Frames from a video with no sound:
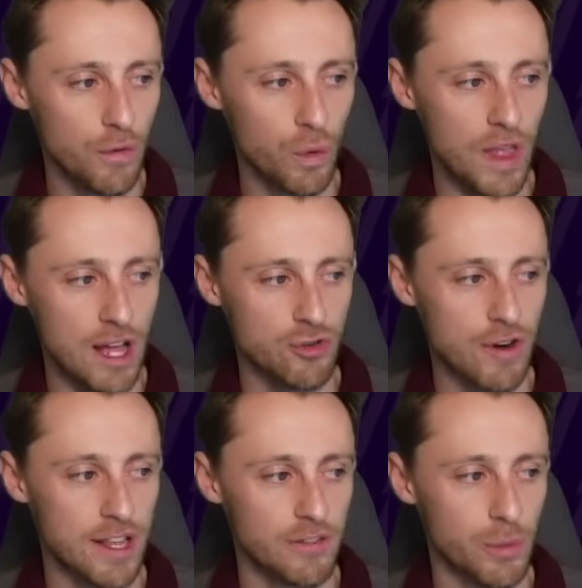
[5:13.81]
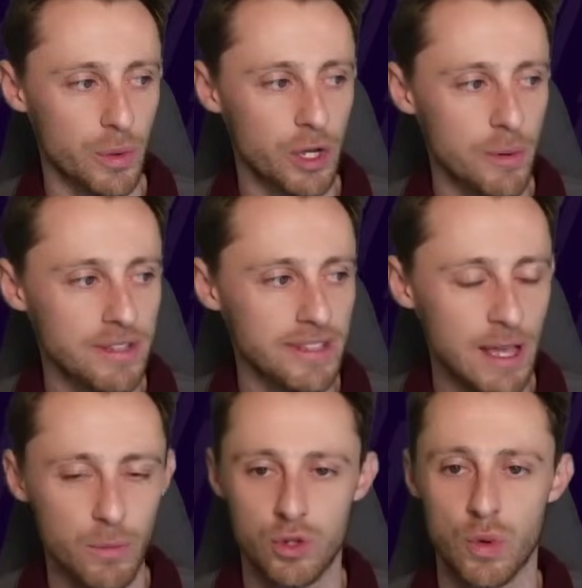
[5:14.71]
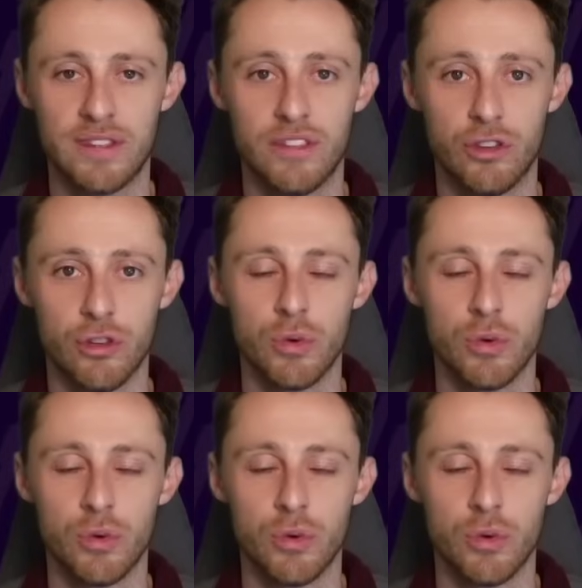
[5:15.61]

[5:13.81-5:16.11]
that transfer, we would come into game week 22